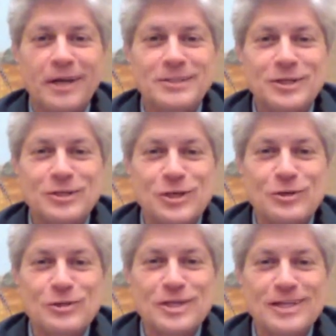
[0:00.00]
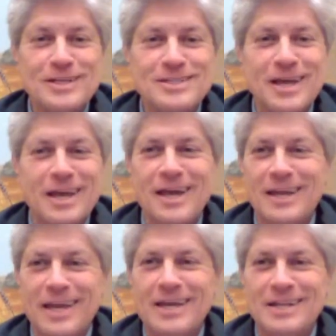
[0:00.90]
It's just using this,
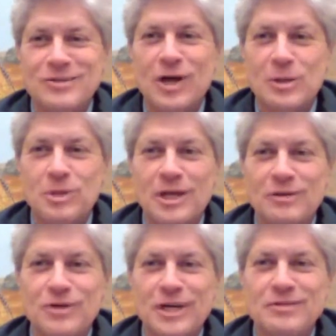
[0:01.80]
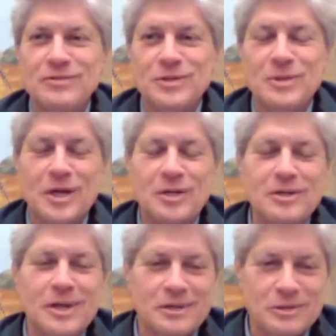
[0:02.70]
again, trying to be innovative
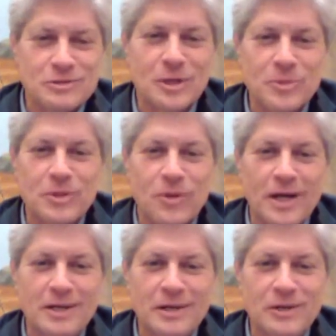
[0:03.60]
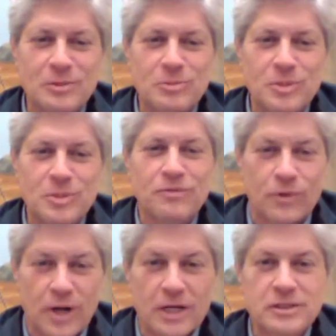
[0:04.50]
and do something right and good.
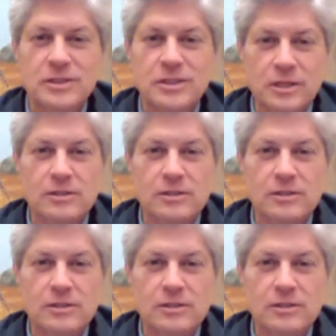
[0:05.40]
But for us